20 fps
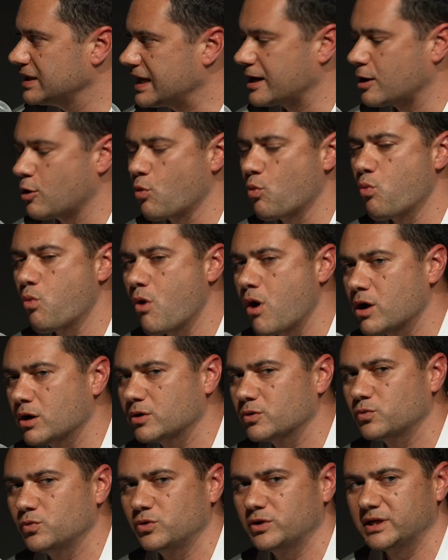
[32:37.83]
Like,
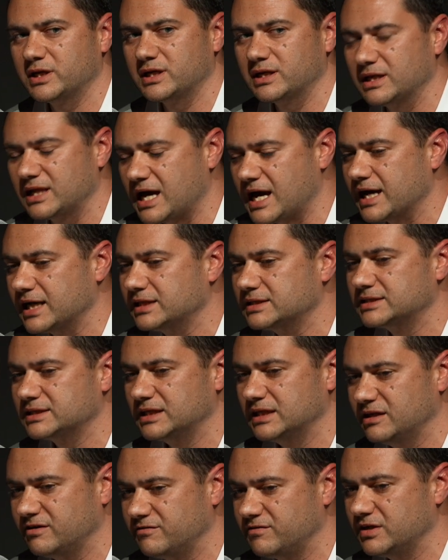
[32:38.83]
what would it like
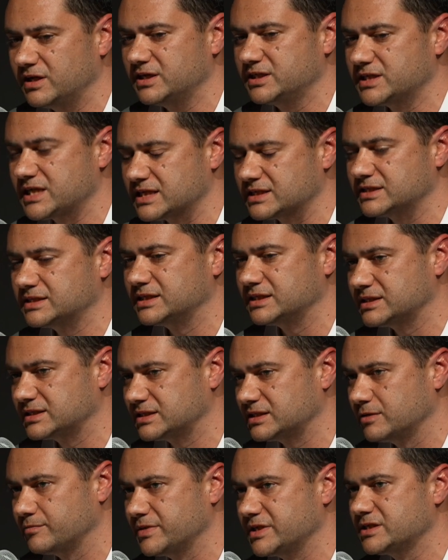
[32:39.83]
to live in a just
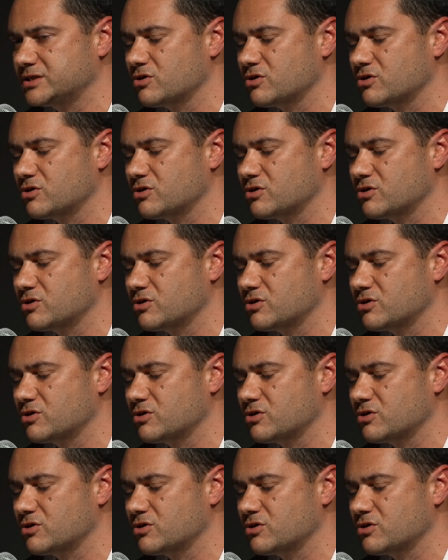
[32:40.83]
system?